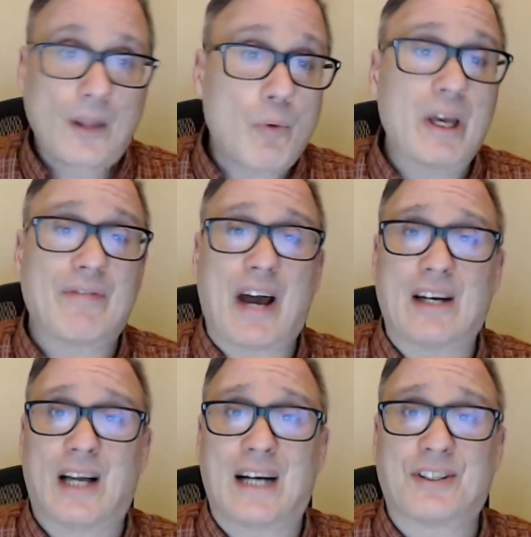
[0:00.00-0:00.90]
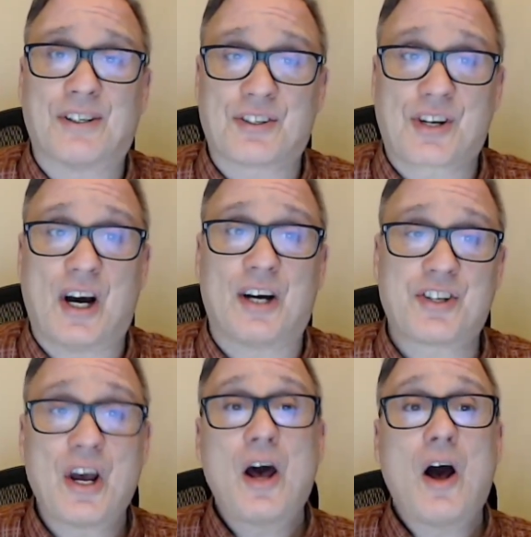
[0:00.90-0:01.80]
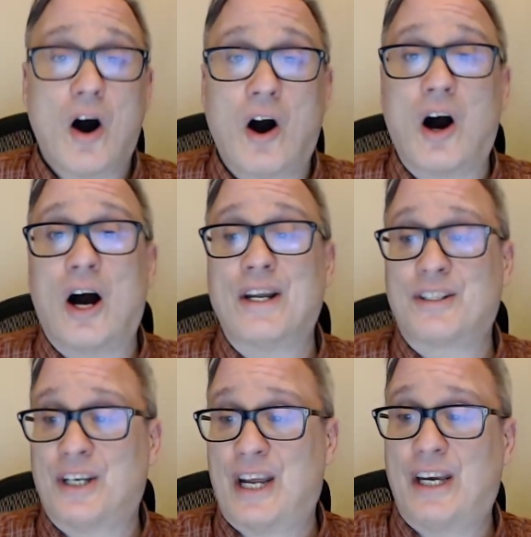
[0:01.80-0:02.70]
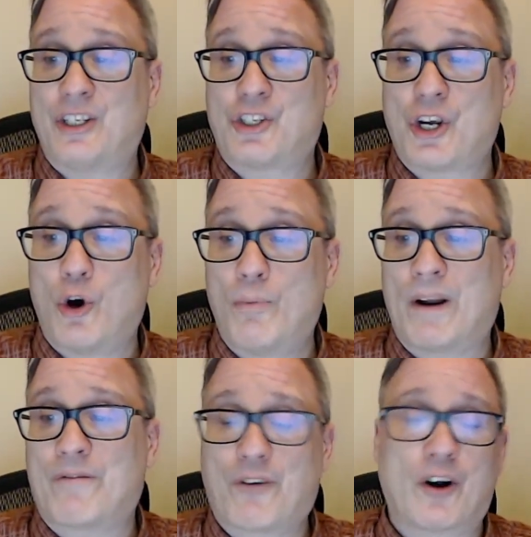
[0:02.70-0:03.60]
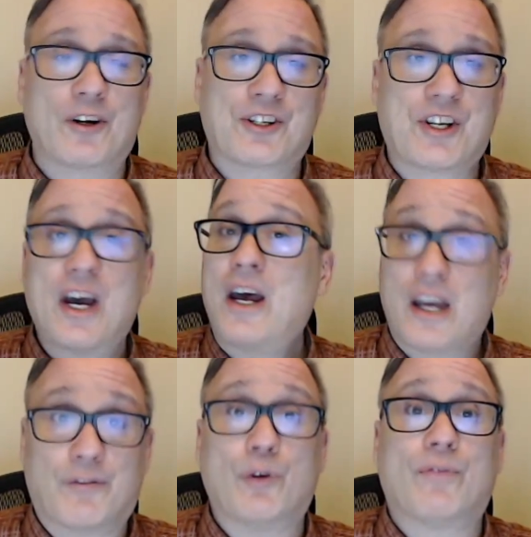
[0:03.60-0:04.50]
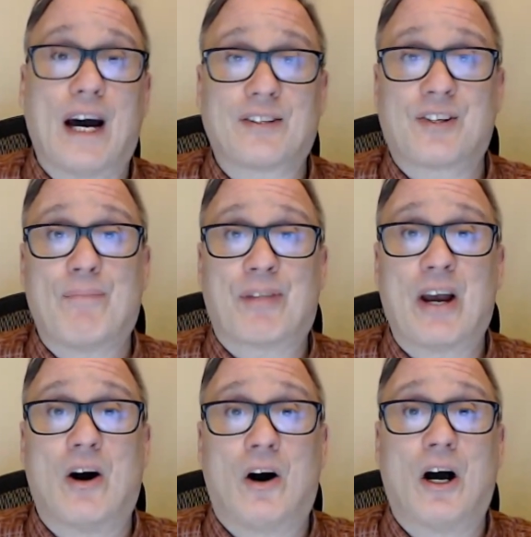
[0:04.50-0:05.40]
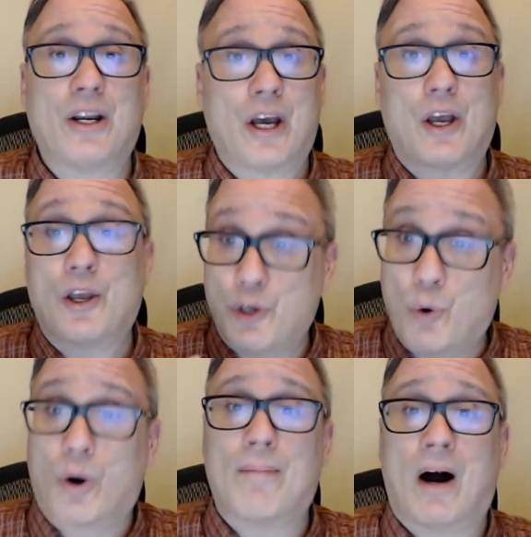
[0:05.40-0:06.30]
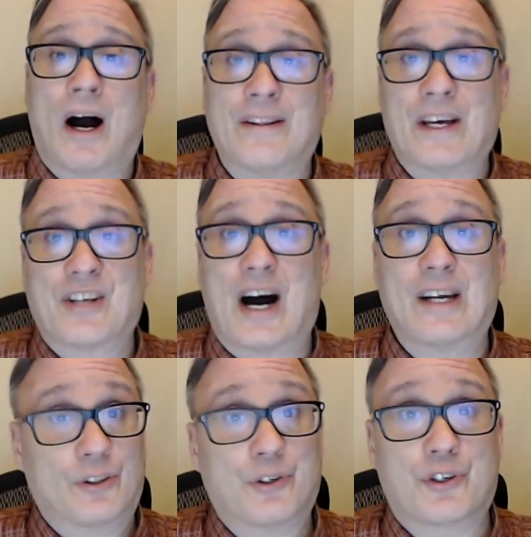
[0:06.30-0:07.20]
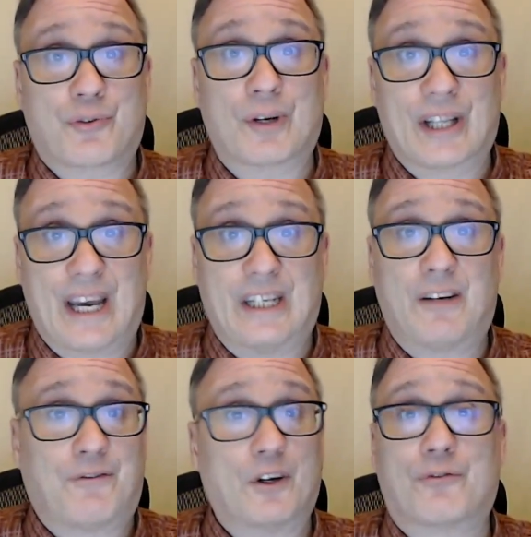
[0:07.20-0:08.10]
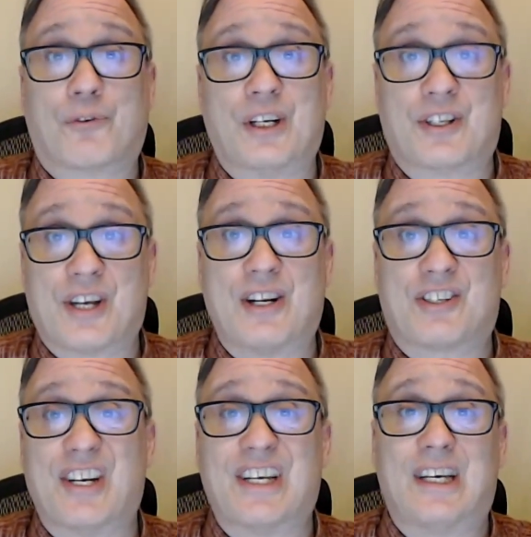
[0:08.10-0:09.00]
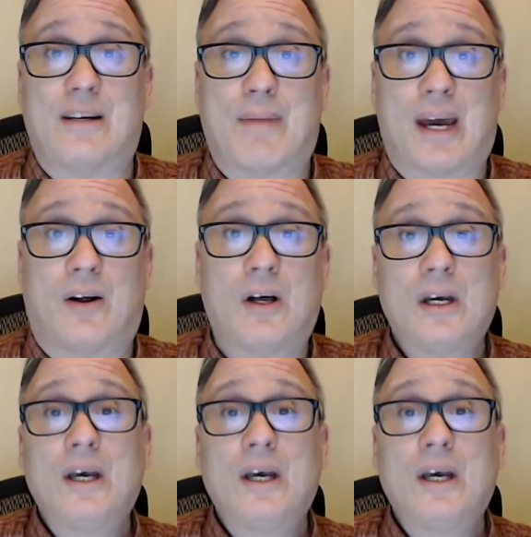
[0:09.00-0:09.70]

We have got a lot to discuss on today's show. But first, if you've got something on your mind that's Islanders related, feel free to send us an email.